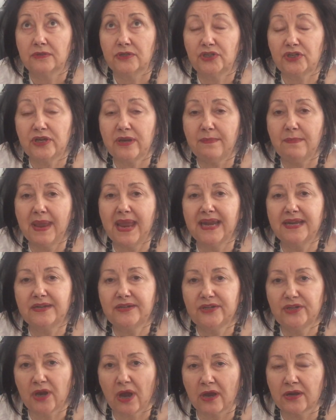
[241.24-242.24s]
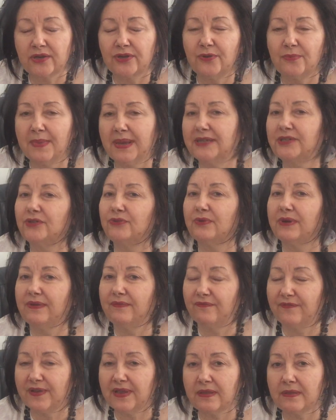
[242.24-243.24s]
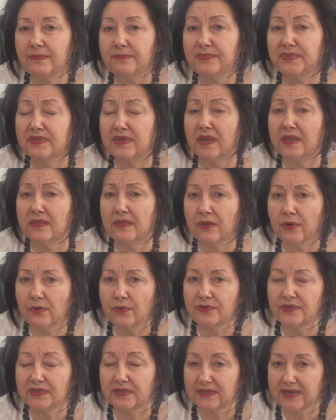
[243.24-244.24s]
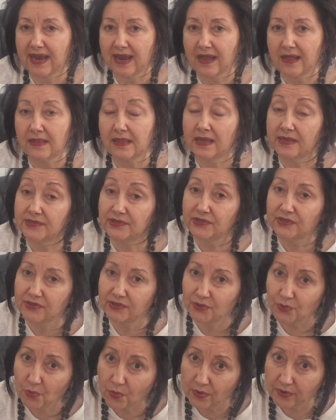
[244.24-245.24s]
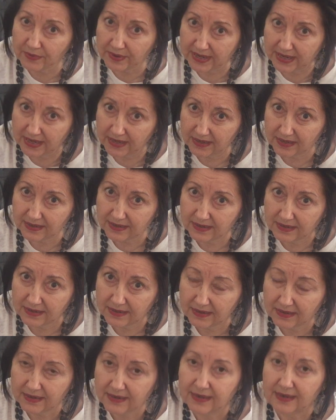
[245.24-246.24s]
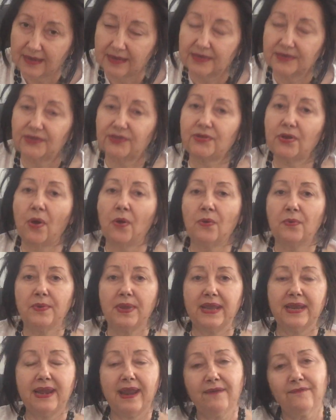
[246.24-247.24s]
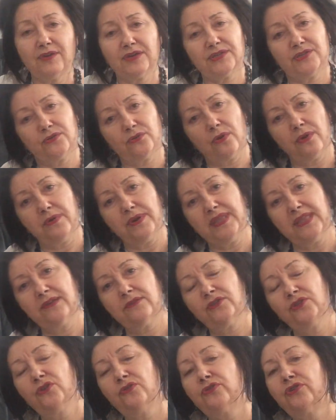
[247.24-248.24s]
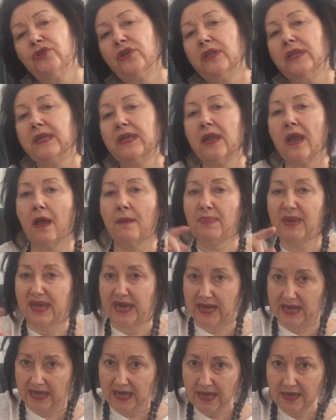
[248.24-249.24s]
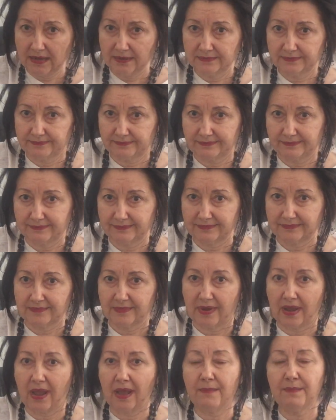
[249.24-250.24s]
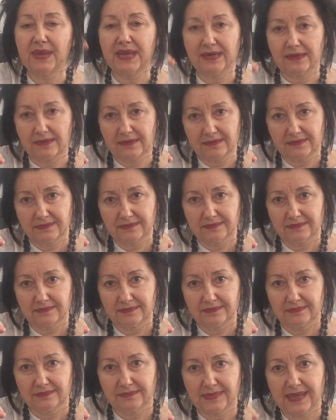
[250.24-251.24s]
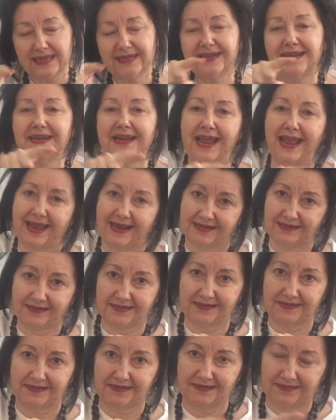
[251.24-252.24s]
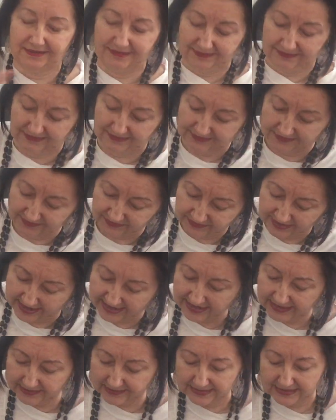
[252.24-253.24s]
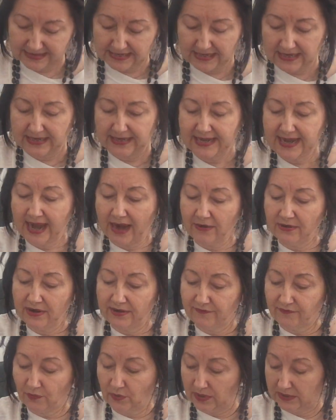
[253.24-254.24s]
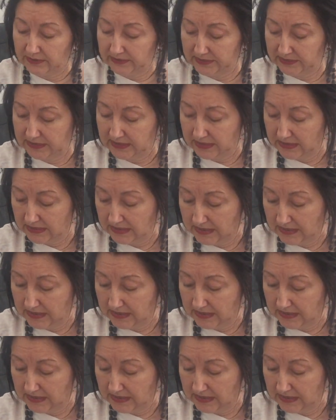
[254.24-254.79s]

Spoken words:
She made documentary films, and those tell a story. So in every story, there's usually a beginning, a middle, and an end, right? Narrative quilt.